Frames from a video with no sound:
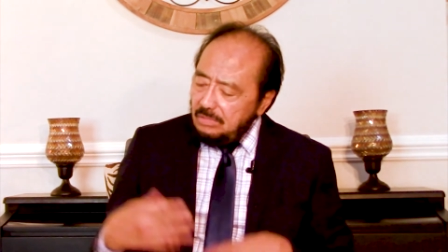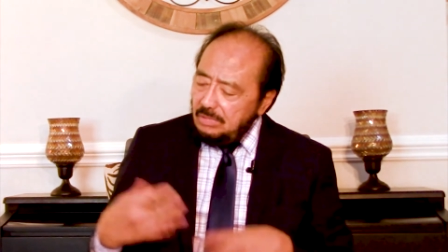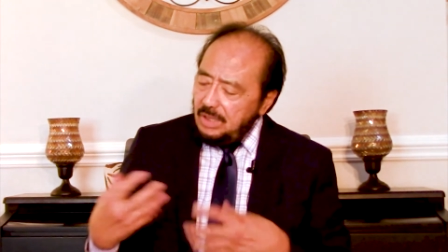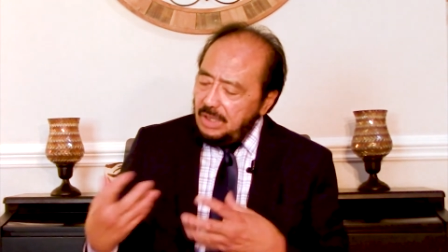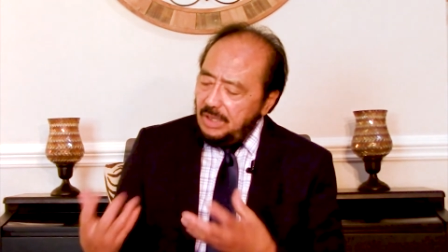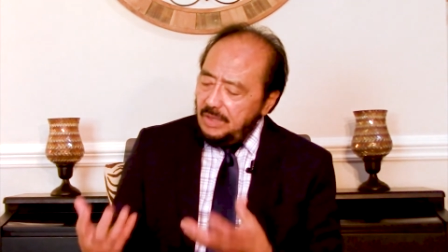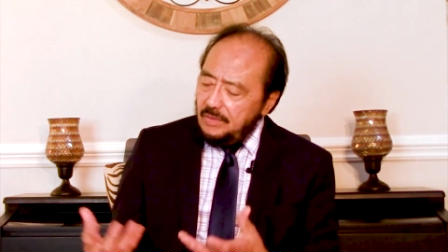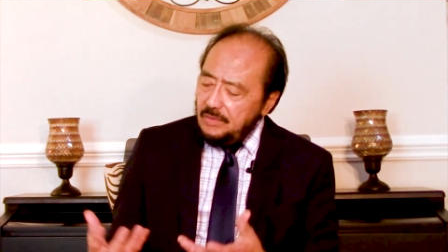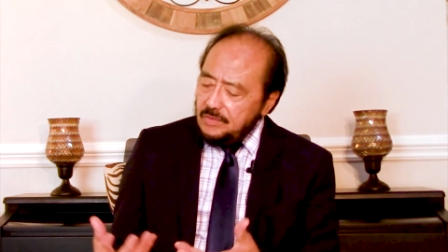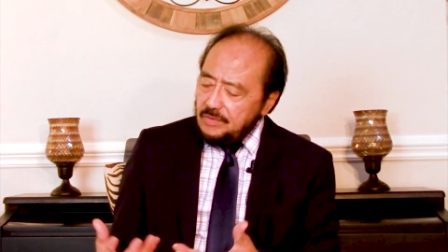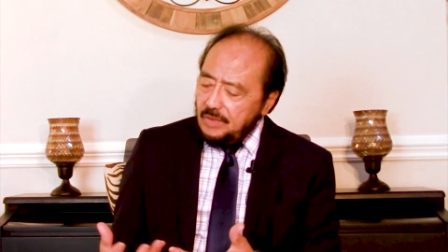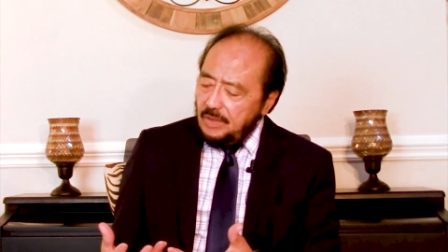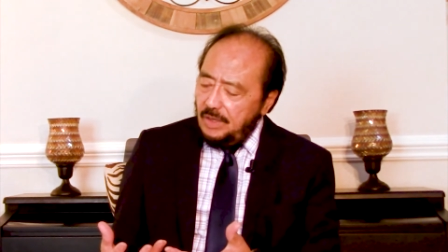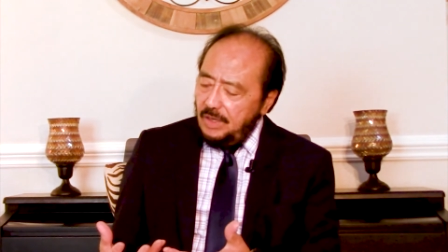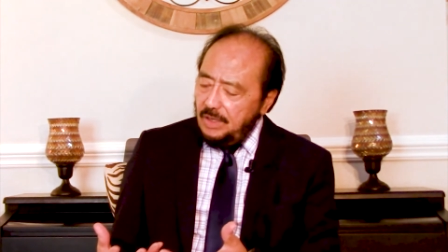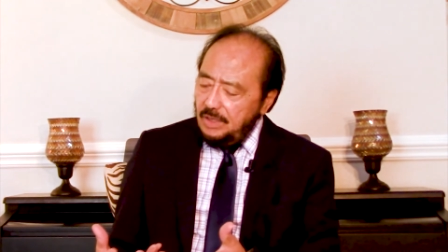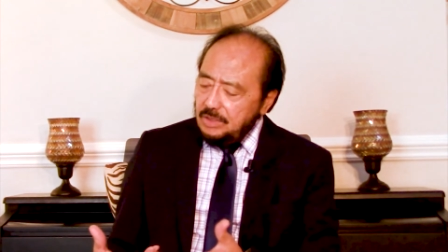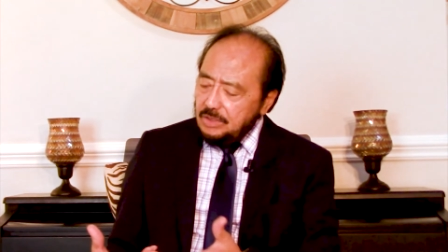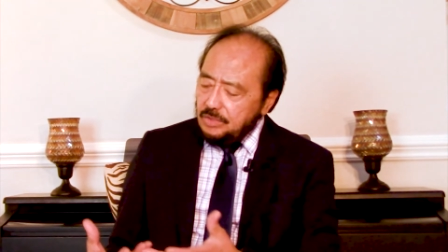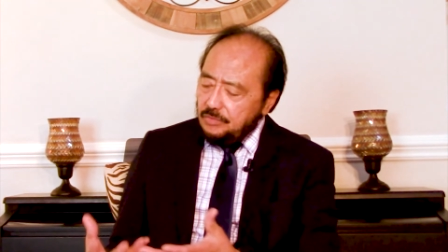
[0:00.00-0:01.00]
here's,
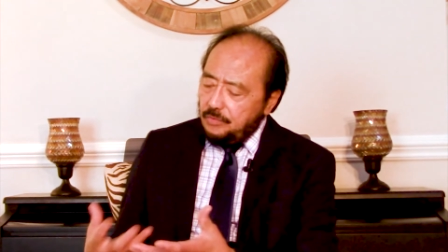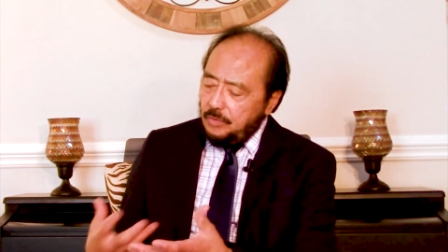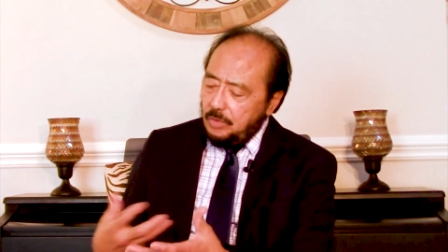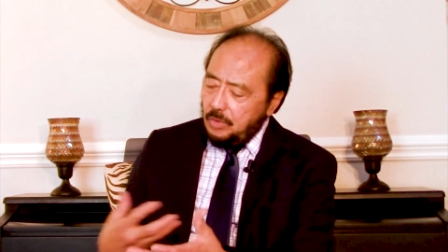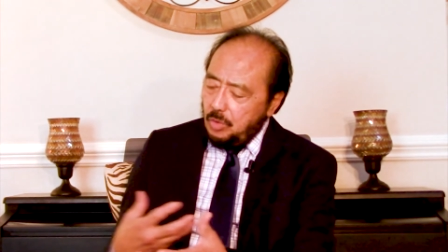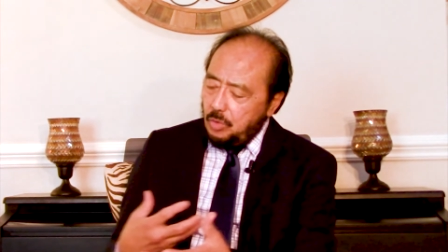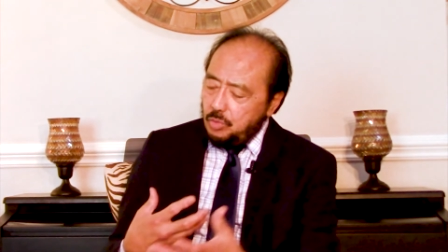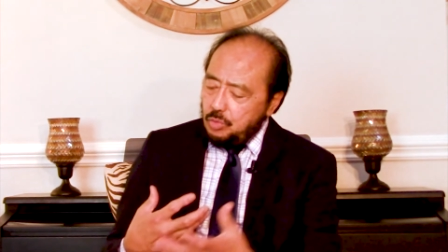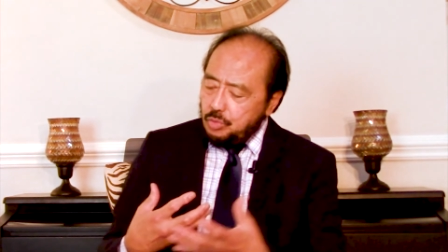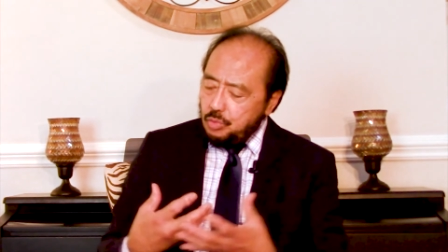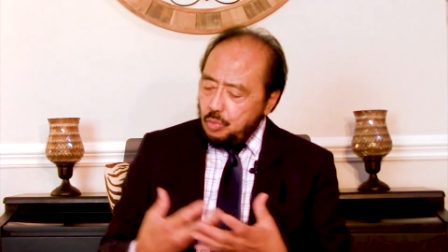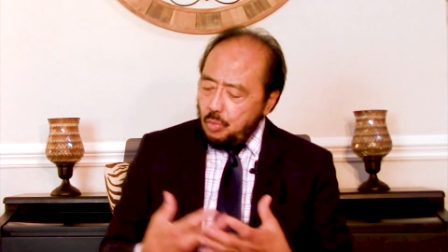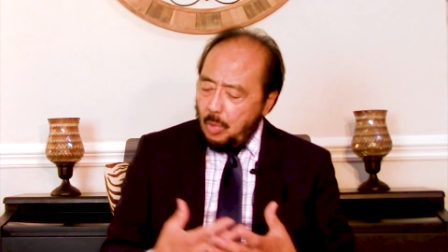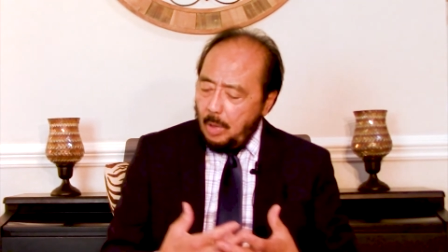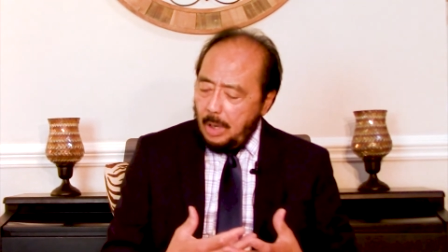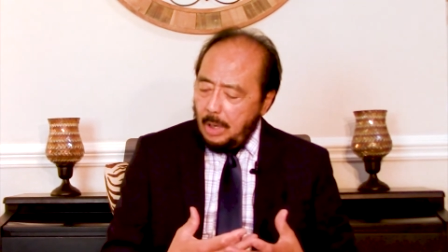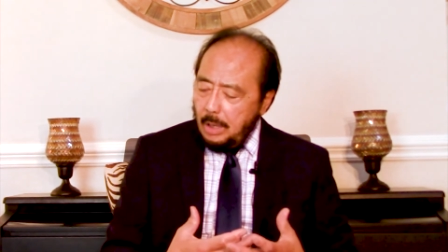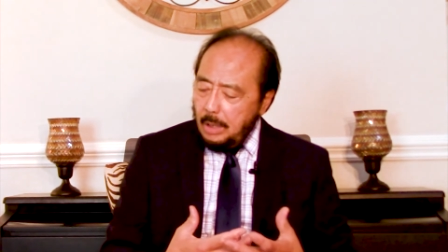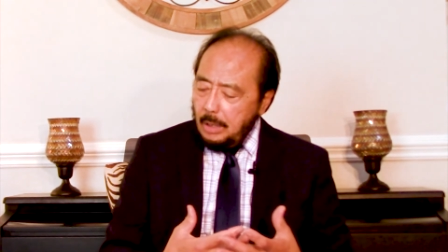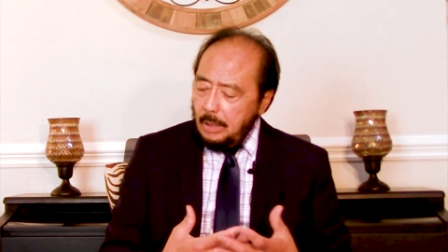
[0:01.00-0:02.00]
here's for those who
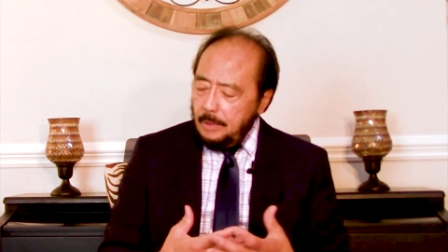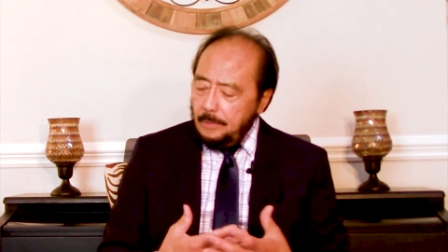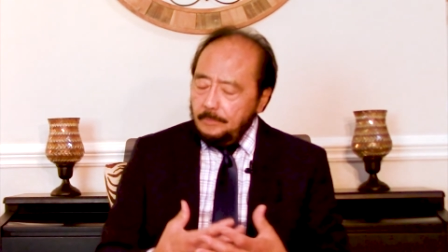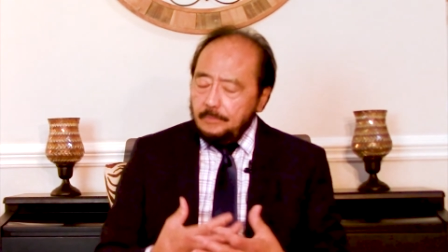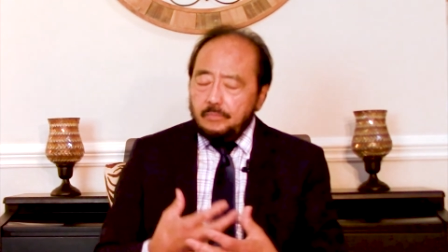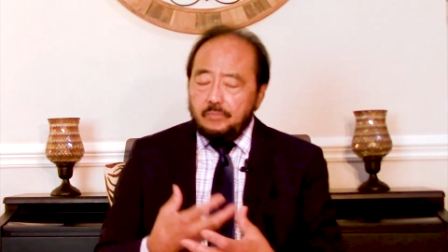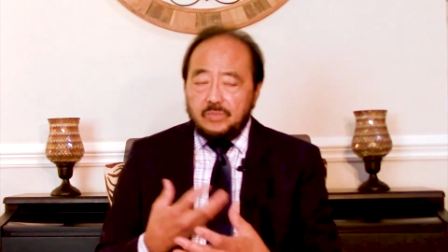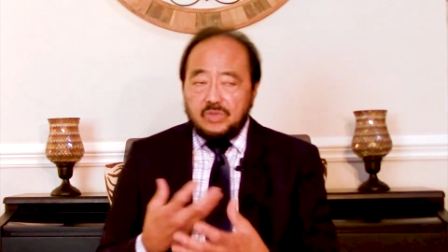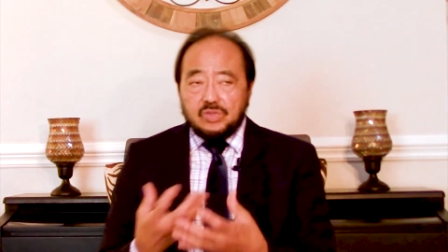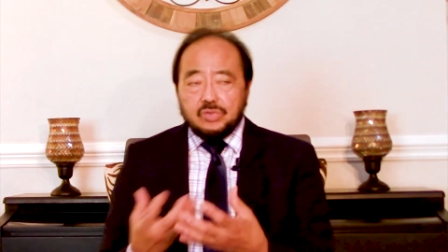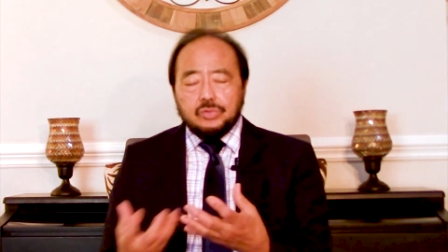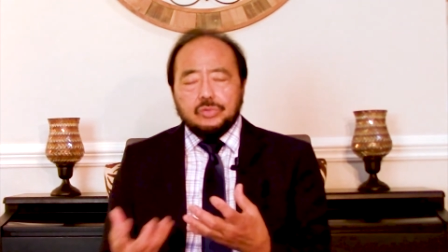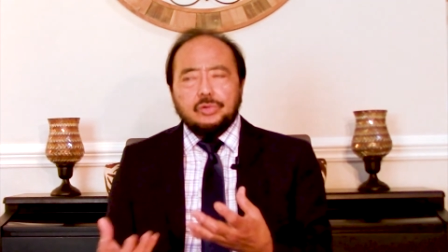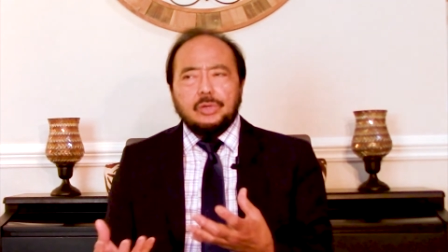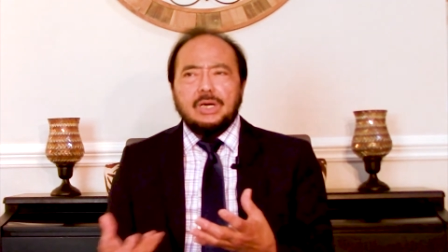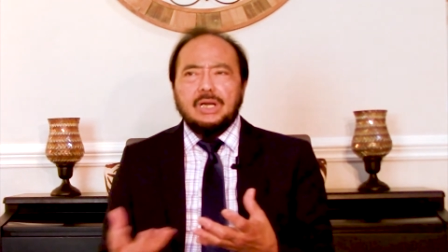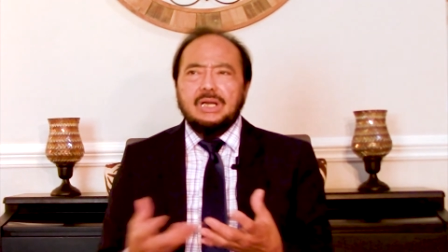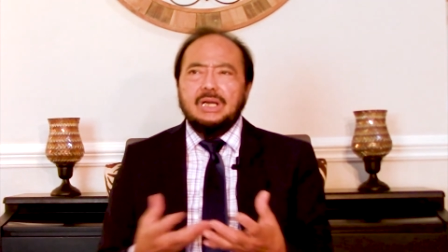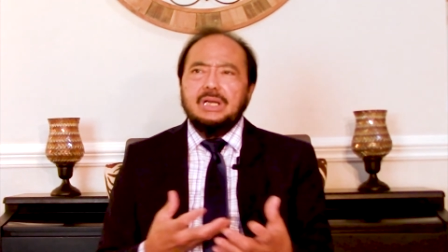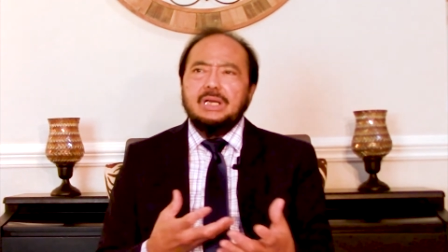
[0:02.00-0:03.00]
are
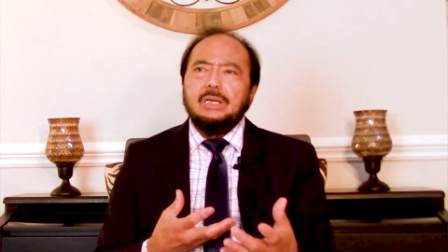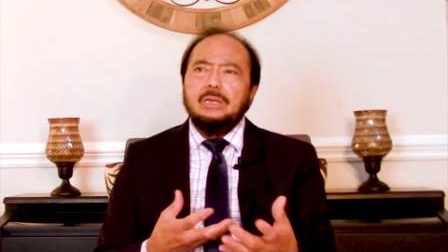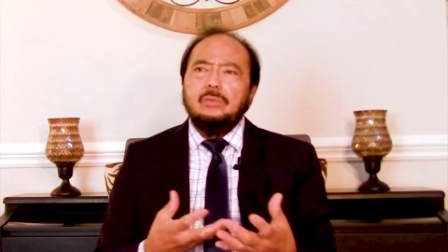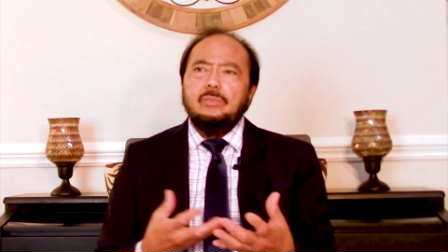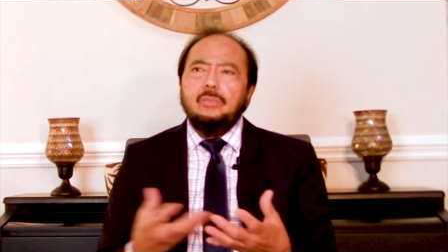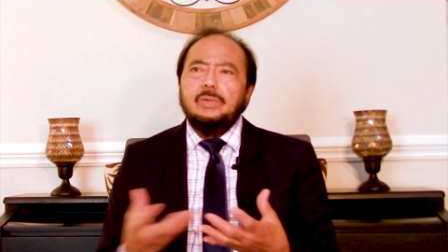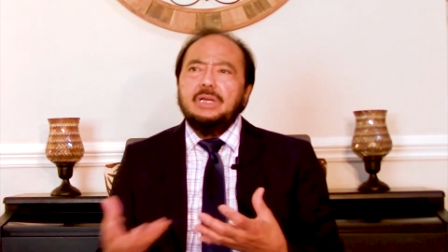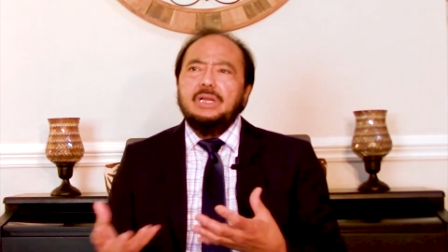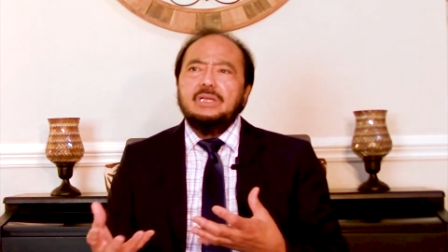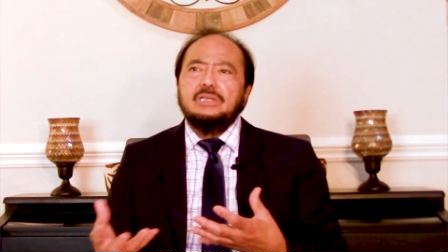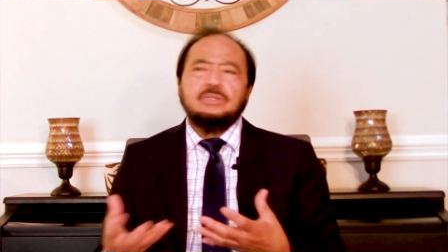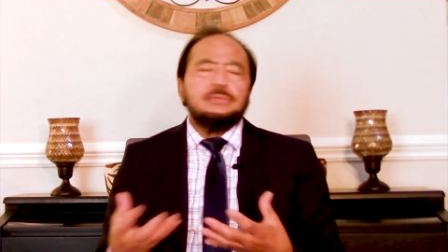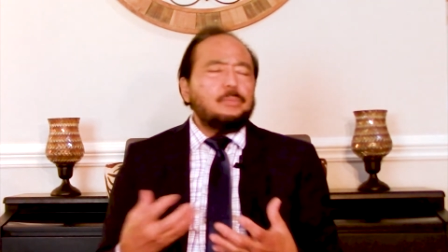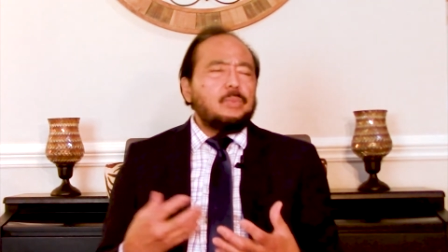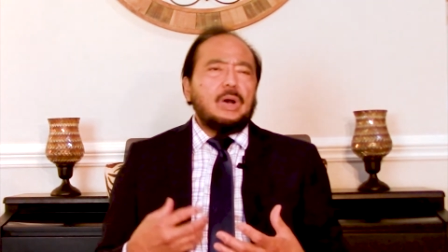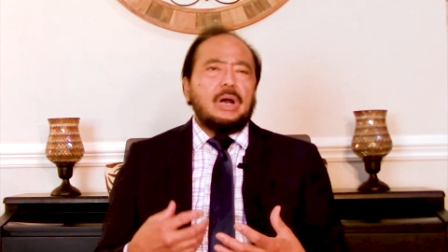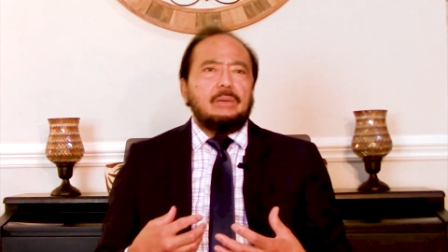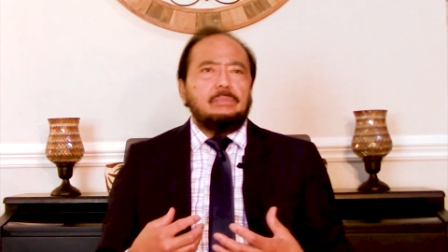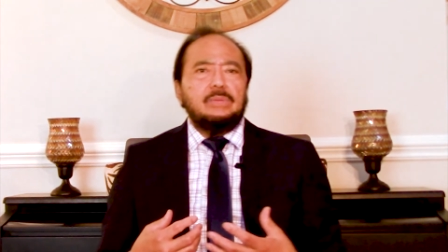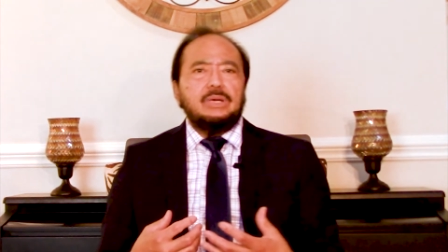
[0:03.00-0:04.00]
struggling with this
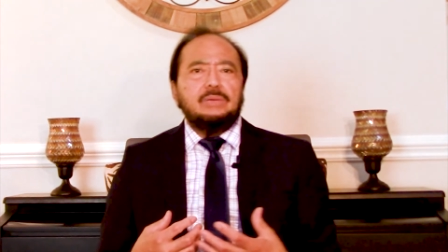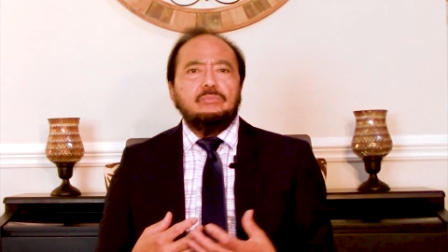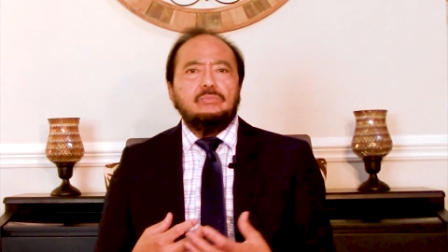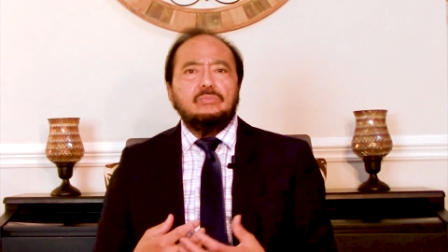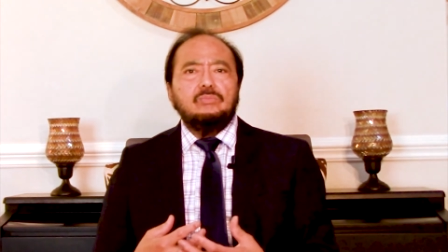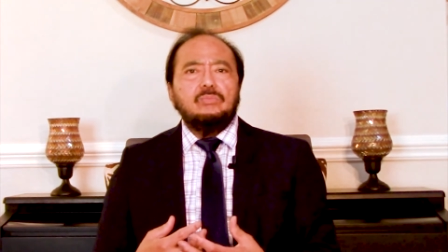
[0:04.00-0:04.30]
problem.